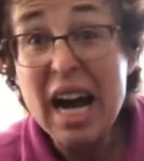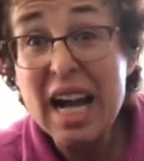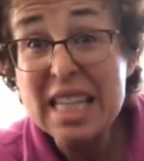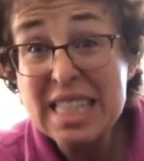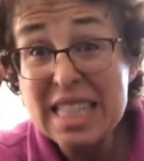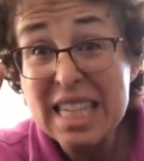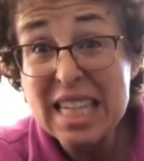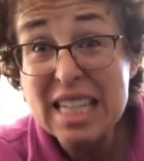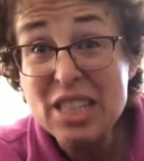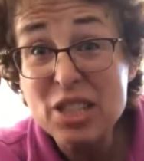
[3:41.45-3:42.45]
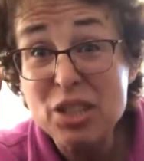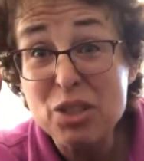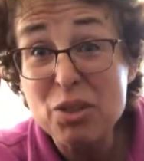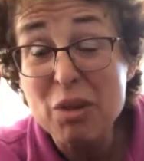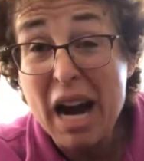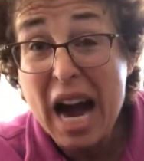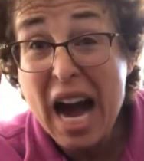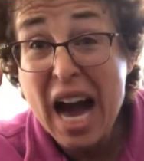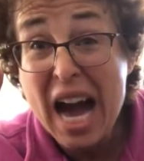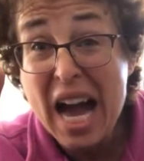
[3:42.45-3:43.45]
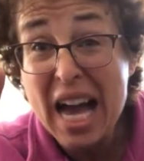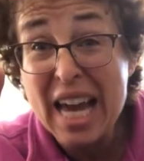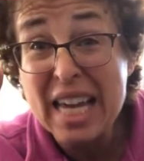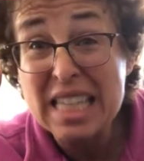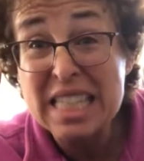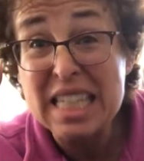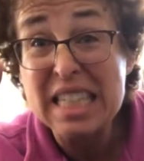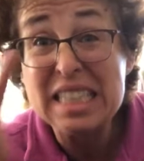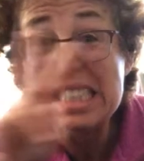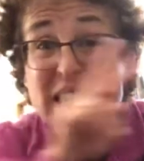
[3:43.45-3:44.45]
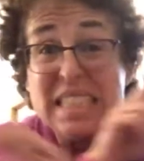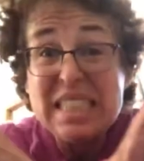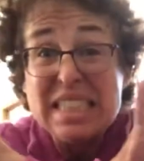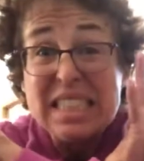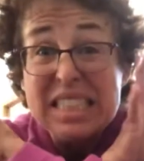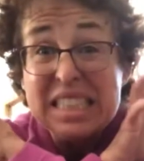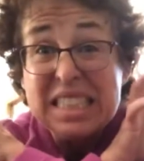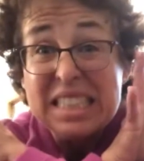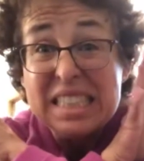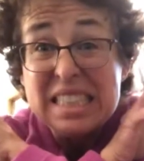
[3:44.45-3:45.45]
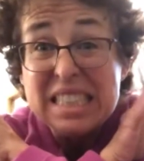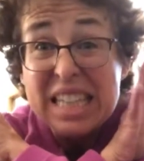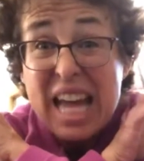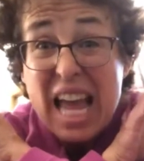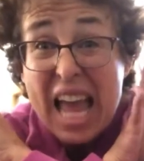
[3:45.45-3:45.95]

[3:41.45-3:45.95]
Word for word: I see two eyes. And a big furry body.